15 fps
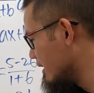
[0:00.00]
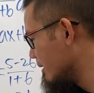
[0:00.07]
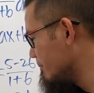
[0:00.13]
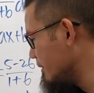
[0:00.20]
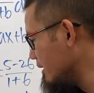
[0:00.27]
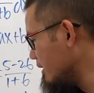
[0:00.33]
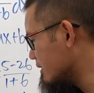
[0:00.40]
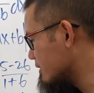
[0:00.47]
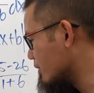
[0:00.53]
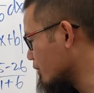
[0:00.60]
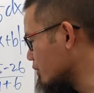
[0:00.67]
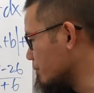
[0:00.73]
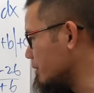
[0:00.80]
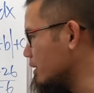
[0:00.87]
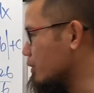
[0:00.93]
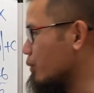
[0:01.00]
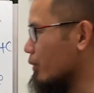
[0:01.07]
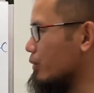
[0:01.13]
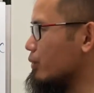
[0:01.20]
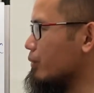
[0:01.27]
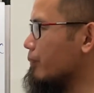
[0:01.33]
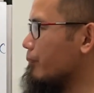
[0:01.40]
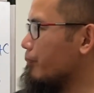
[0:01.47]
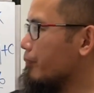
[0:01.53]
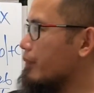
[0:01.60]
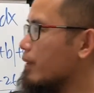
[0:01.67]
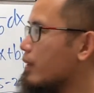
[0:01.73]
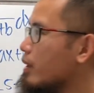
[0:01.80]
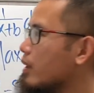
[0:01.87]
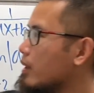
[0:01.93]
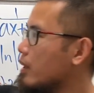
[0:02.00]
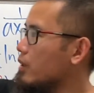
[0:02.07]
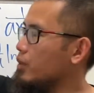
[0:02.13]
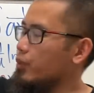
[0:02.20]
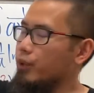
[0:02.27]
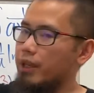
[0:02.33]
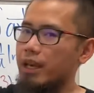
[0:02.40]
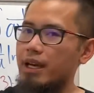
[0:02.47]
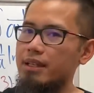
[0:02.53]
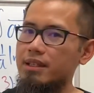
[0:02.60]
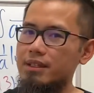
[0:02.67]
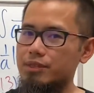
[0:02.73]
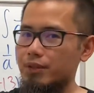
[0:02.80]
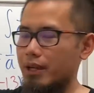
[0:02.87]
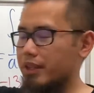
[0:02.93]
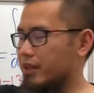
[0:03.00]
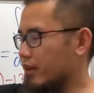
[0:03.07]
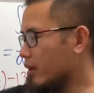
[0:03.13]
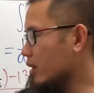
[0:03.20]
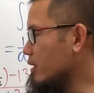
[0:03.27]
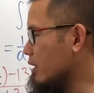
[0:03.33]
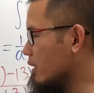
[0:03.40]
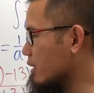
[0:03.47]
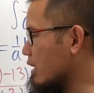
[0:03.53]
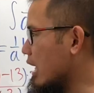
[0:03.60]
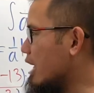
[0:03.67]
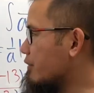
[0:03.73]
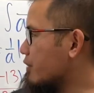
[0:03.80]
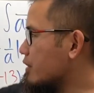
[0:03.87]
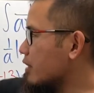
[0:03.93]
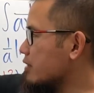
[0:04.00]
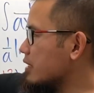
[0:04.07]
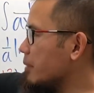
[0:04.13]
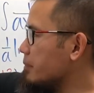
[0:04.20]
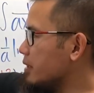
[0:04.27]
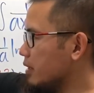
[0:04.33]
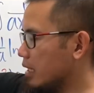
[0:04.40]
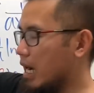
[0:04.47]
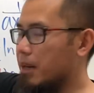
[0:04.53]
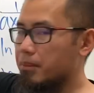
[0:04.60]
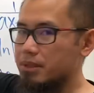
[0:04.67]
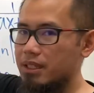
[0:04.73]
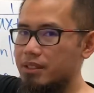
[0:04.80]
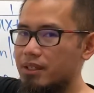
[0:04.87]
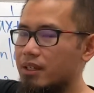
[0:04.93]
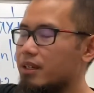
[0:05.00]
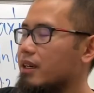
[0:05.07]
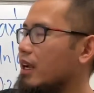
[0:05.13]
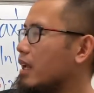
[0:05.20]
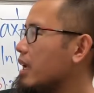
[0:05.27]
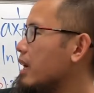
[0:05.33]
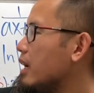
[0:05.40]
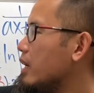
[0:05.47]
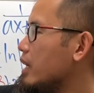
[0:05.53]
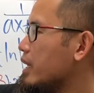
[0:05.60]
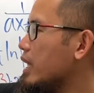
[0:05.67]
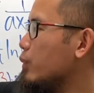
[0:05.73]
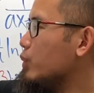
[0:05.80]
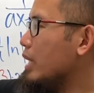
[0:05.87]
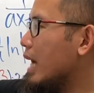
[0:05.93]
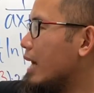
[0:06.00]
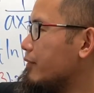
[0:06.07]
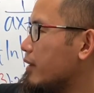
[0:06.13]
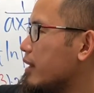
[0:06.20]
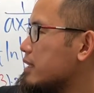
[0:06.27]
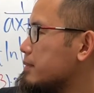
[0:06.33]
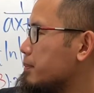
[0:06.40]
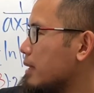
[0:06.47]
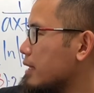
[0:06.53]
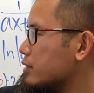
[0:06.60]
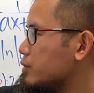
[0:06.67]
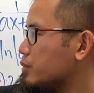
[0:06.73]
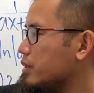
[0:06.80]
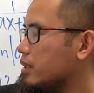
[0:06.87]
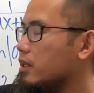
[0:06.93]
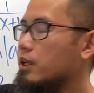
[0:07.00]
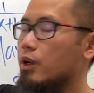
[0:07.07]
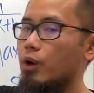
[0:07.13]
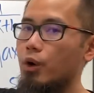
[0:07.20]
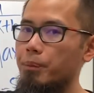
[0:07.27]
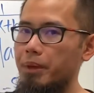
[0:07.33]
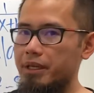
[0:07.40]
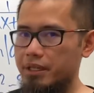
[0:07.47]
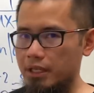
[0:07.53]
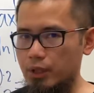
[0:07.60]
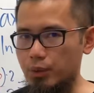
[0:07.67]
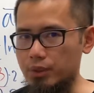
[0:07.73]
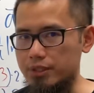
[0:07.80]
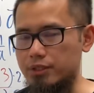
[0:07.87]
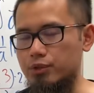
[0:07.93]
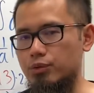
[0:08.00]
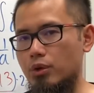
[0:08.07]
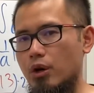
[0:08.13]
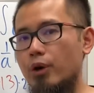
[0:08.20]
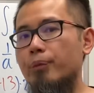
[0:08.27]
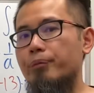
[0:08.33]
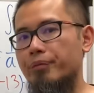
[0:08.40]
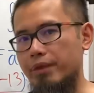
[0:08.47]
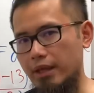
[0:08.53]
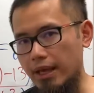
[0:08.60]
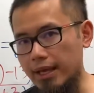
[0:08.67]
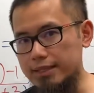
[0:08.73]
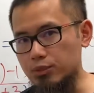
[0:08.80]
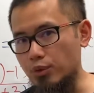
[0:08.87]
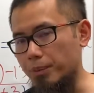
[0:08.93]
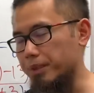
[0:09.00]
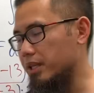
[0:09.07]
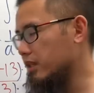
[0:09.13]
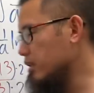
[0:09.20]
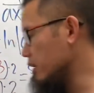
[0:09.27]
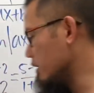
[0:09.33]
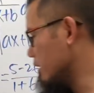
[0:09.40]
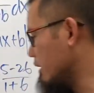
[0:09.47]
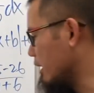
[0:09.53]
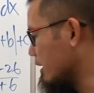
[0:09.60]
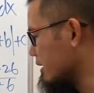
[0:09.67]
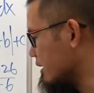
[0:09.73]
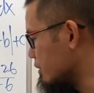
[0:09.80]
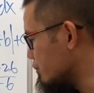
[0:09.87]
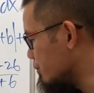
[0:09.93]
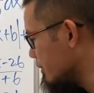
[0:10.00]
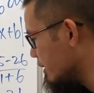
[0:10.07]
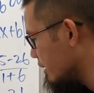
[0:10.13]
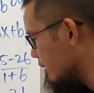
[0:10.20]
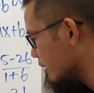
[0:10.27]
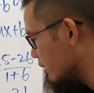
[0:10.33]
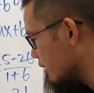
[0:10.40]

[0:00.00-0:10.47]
B is going to be equal to, look at this right here, cover the same denominator. Here we have x plus 3, make it equal to 0, x will be negative 3.